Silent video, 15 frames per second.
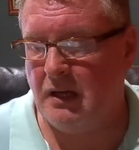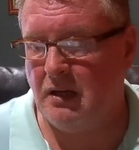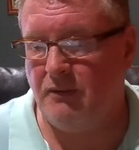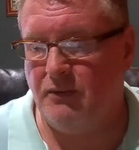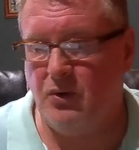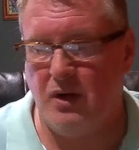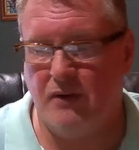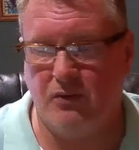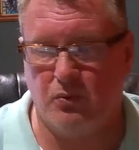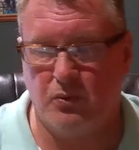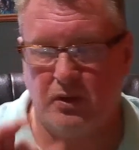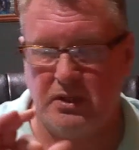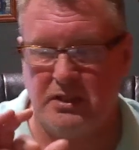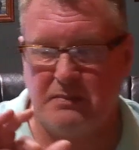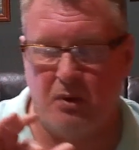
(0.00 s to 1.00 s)
If you have a
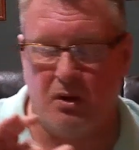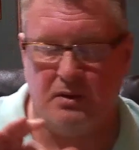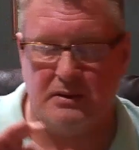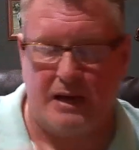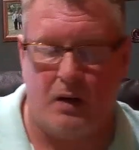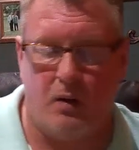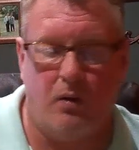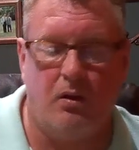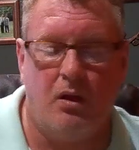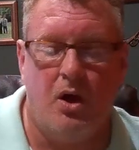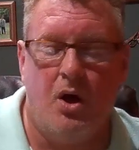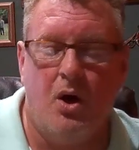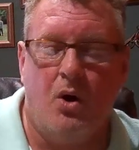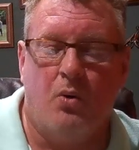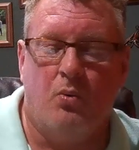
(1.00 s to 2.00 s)
really small dowel,
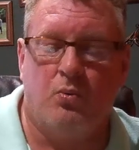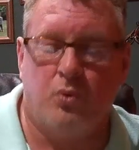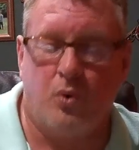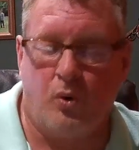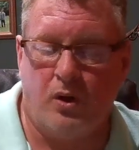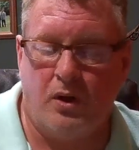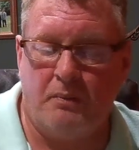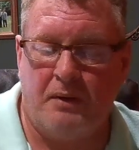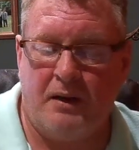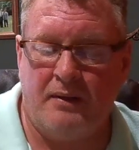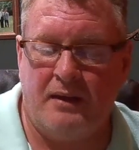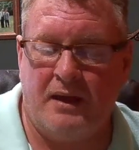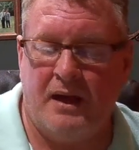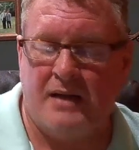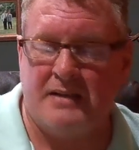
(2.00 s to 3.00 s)
roll up on
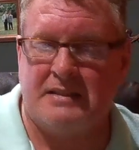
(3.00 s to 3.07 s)
that,